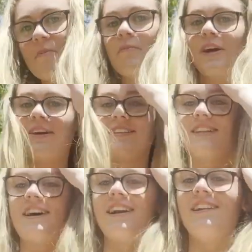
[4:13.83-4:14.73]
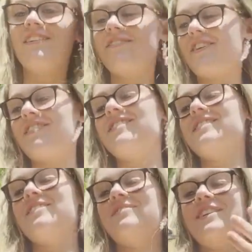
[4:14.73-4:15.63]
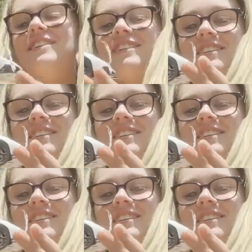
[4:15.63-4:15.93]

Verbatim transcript: but I love cars so much,